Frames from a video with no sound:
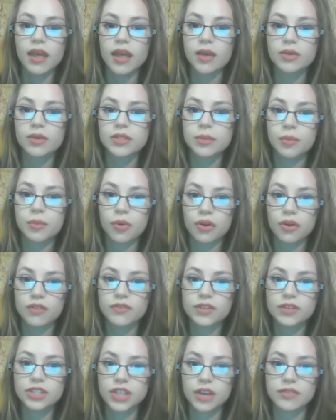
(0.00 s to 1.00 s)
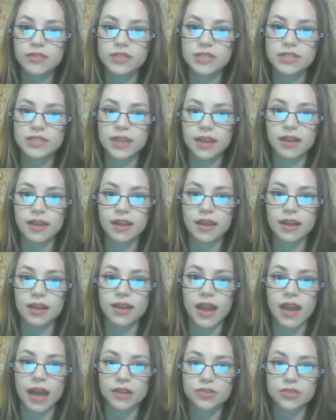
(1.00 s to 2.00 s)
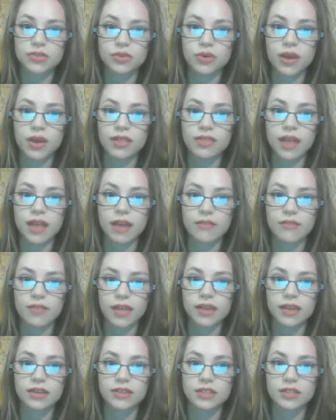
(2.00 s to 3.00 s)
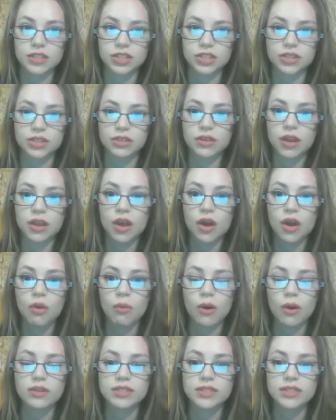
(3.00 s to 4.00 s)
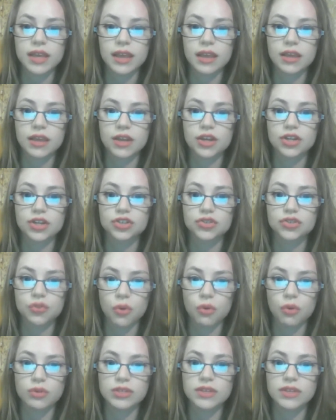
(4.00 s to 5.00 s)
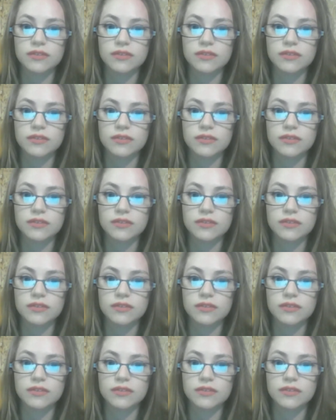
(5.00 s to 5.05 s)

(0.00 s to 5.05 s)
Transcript: It was important for Sherif to set a natural and lifelike condition while staying in a controlled